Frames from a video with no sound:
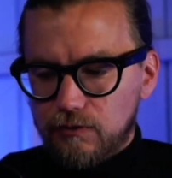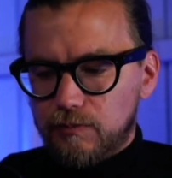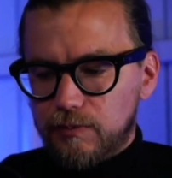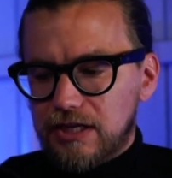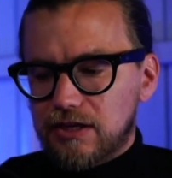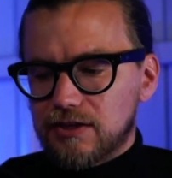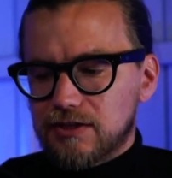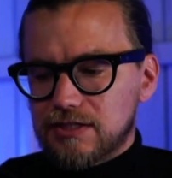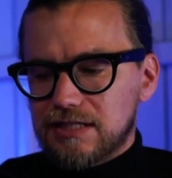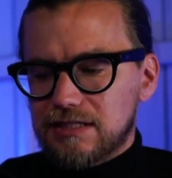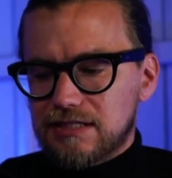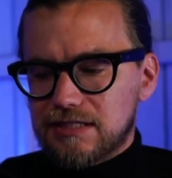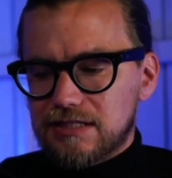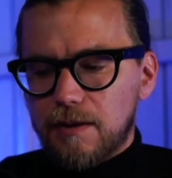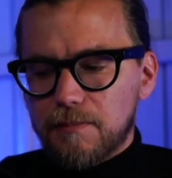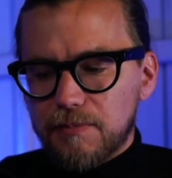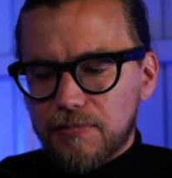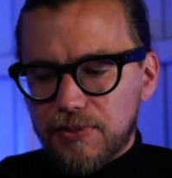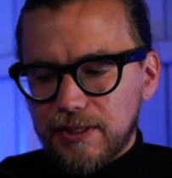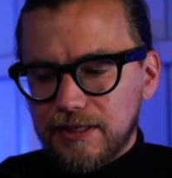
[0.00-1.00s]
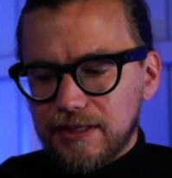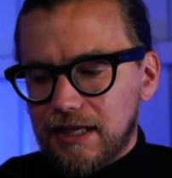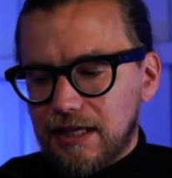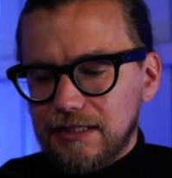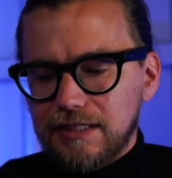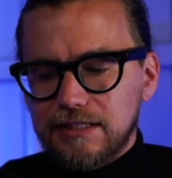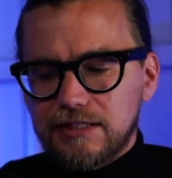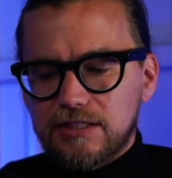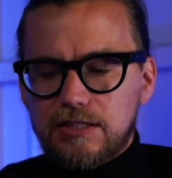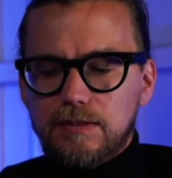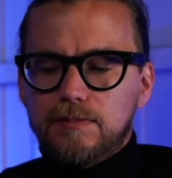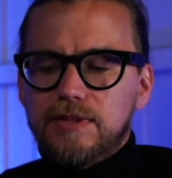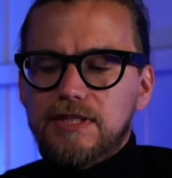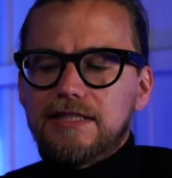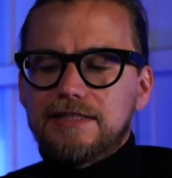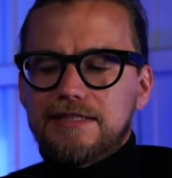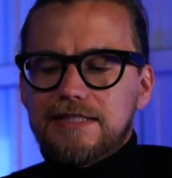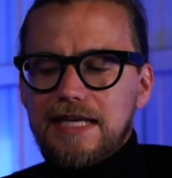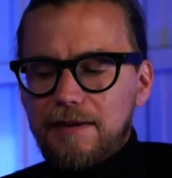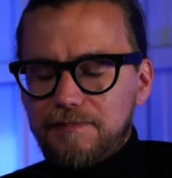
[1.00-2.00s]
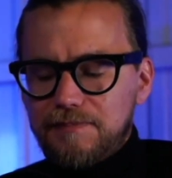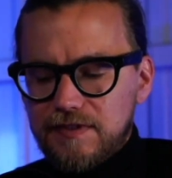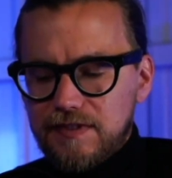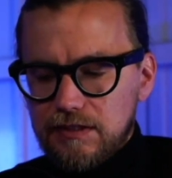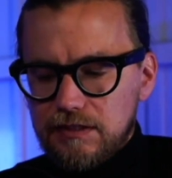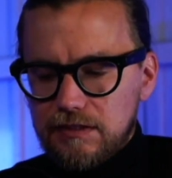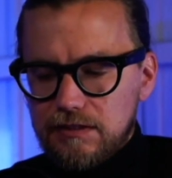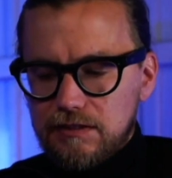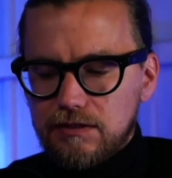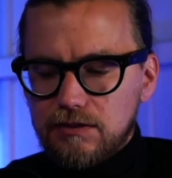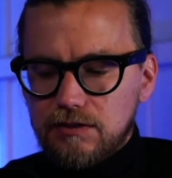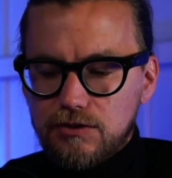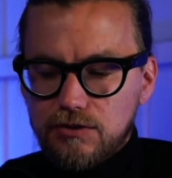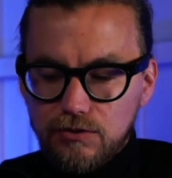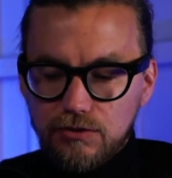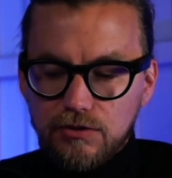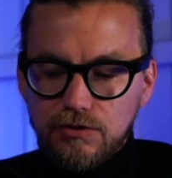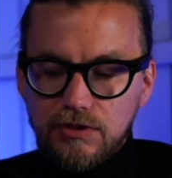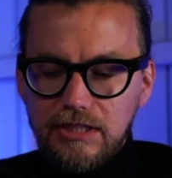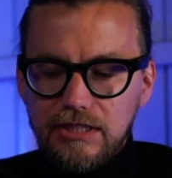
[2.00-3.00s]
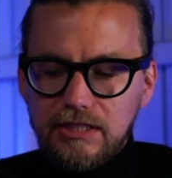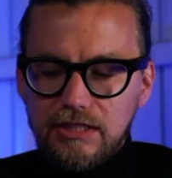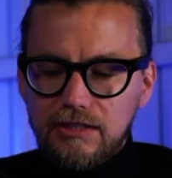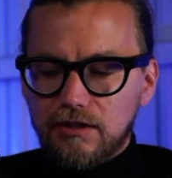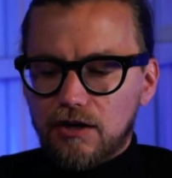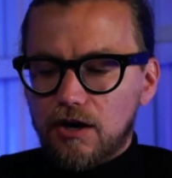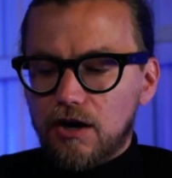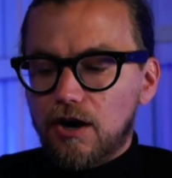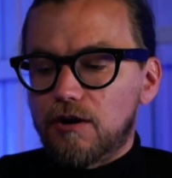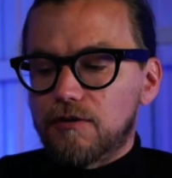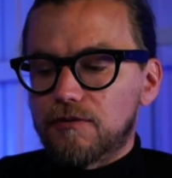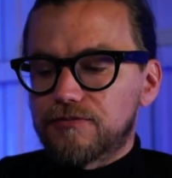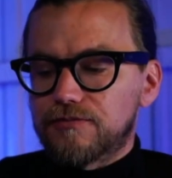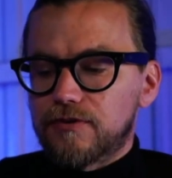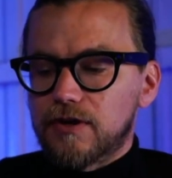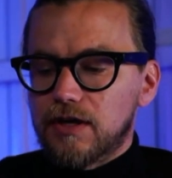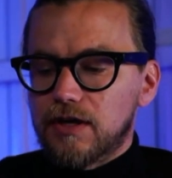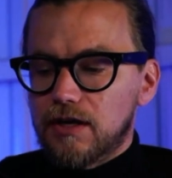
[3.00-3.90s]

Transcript: because it's something that needs to be adapted to the need of